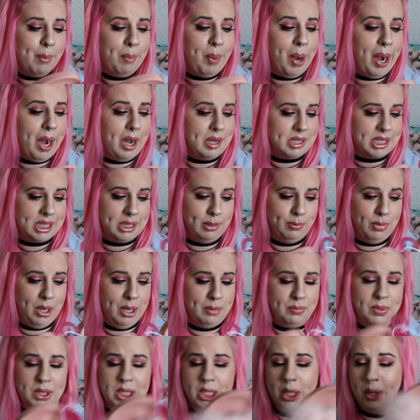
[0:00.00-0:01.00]
pass them
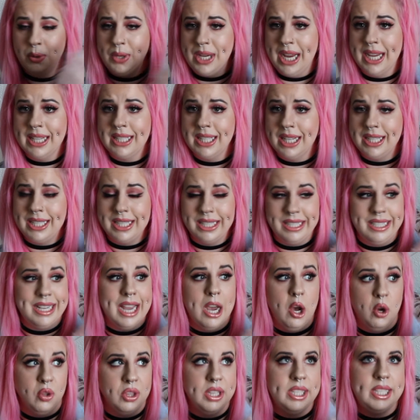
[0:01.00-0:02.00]
up. So yes, I did
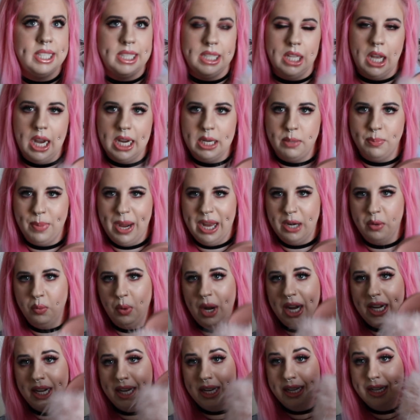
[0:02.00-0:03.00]
get on the slide
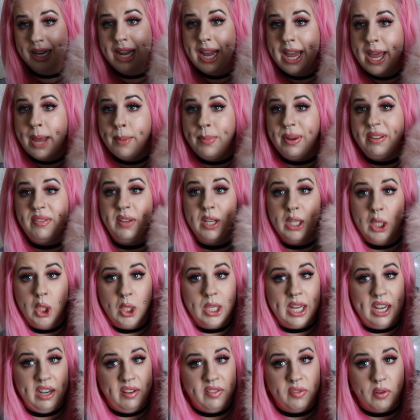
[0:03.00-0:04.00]
bandwagon. But if you're
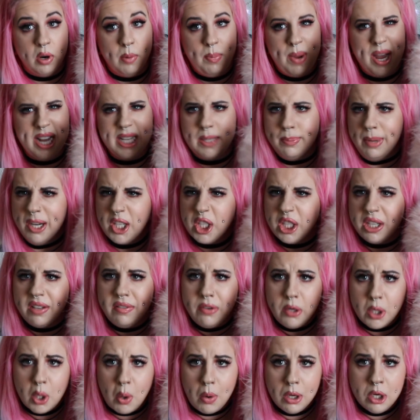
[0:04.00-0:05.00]
looking for a pair, especially
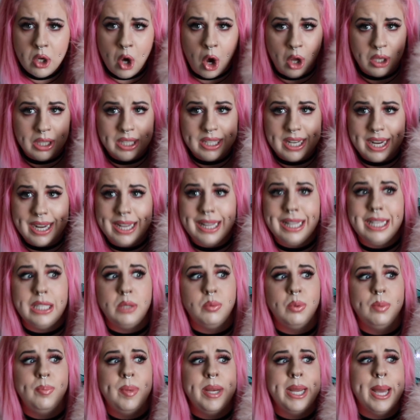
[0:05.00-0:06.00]
if you go on holiday,
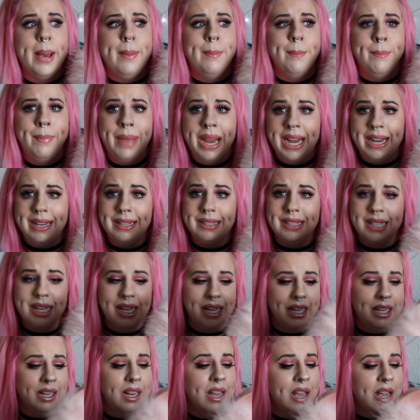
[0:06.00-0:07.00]
these would be
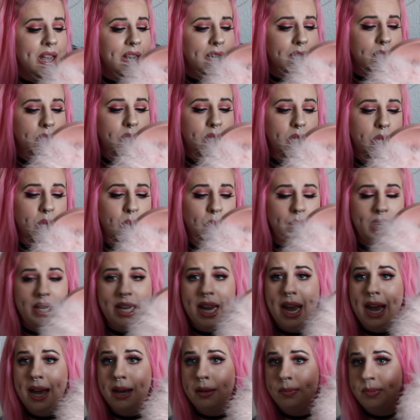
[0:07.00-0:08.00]
amazing. So
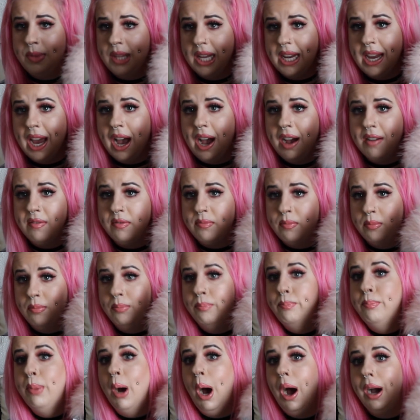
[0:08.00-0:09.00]
yeah, they have
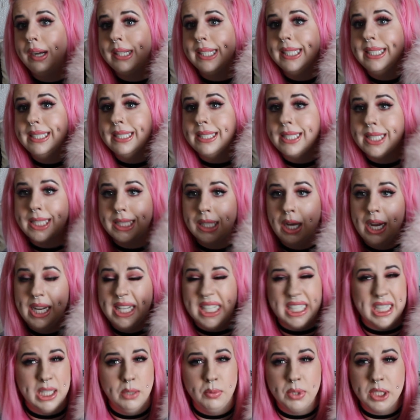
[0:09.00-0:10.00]
bargain
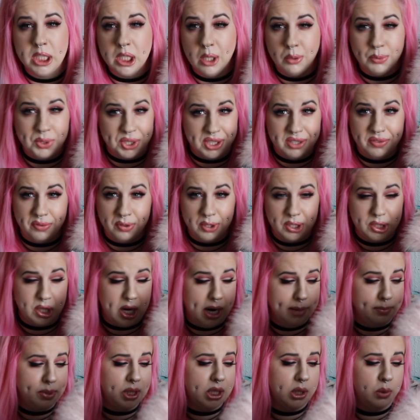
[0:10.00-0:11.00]
slides and there was loads of different
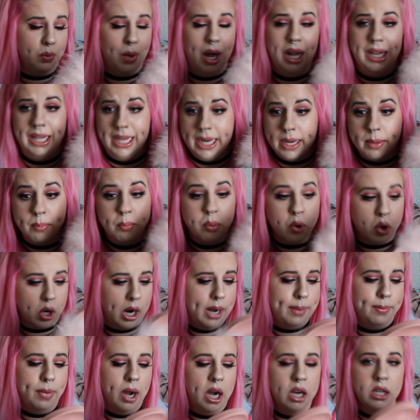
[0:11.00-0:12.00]
types as well in
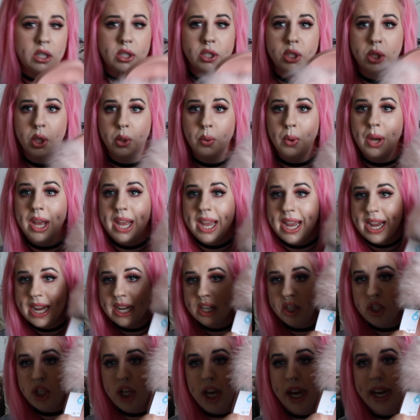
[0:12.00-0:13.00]
Primark, so
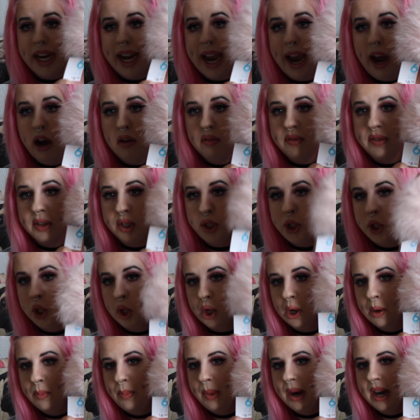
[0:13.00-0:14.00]
check it out for
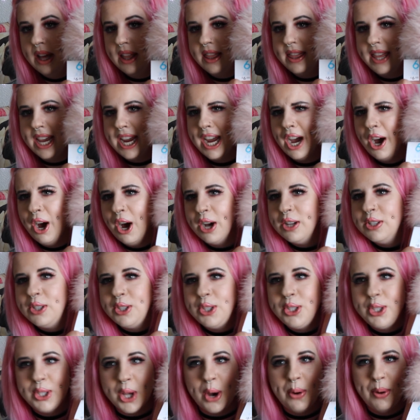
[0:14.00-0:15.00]
sure. But they are
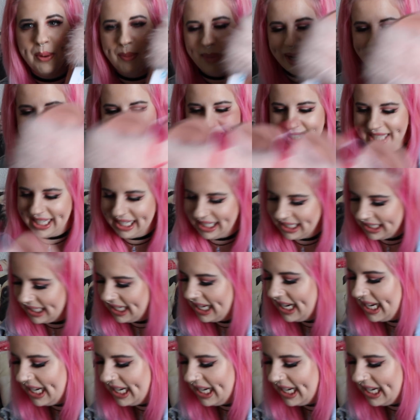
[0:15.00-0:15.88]
so amazing.